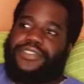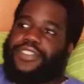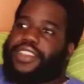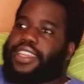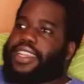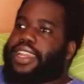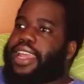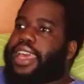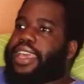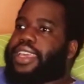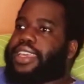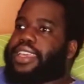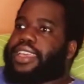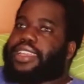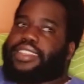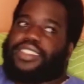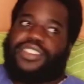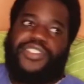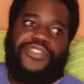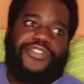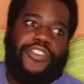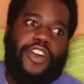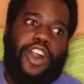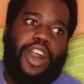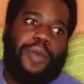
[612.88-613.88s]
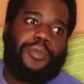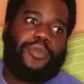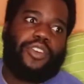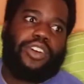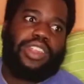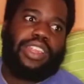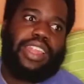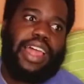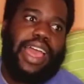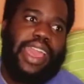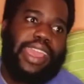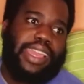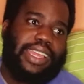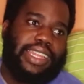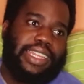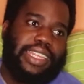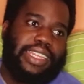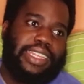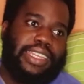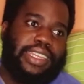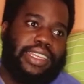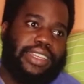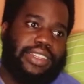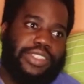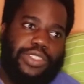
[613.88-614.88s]
feel like it's far more
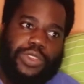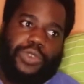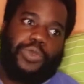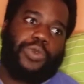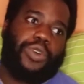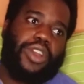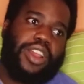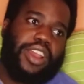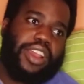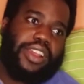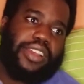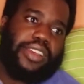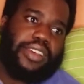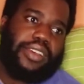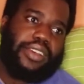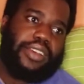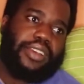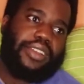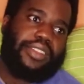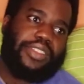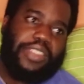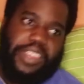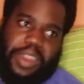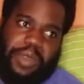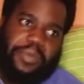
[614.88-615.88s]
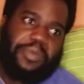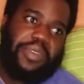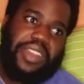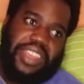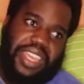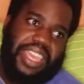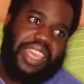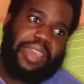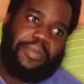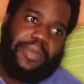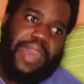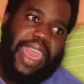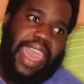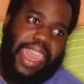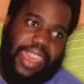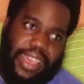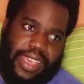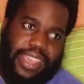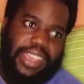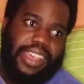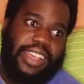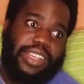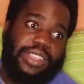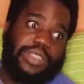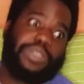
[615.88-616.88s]
likely to work than bringing
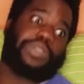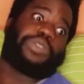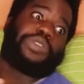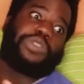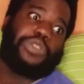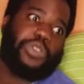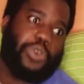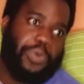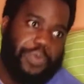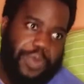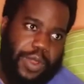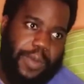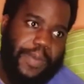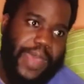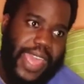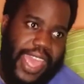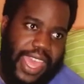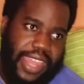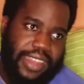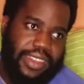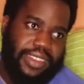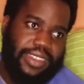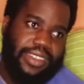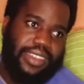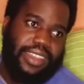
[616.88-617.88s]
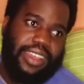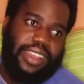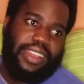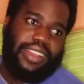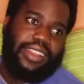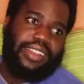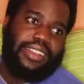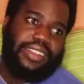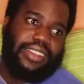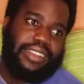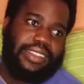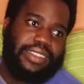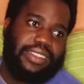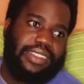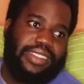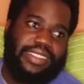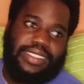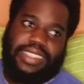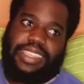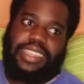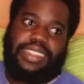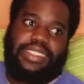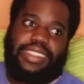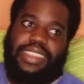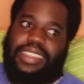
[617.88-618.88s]
back Superman.
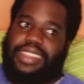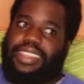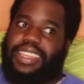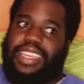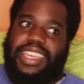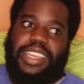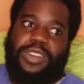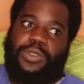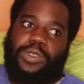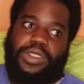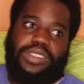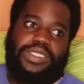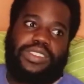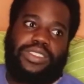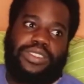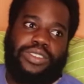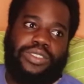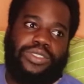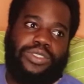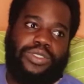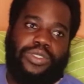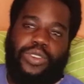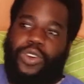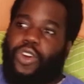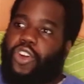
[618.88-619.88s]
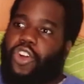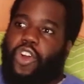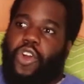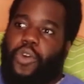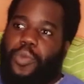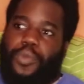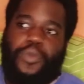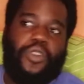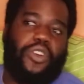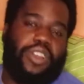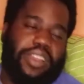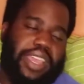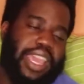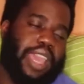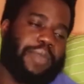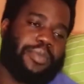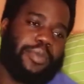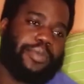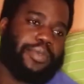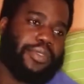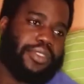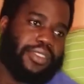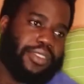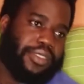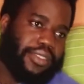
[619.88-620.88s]
It's either equal to or more
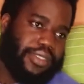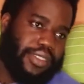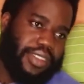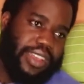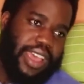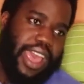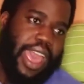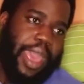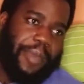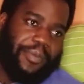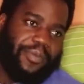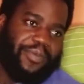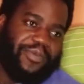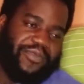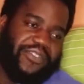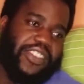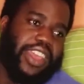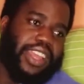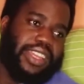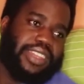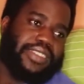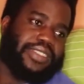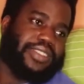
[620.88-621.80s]
capable. I'm fairly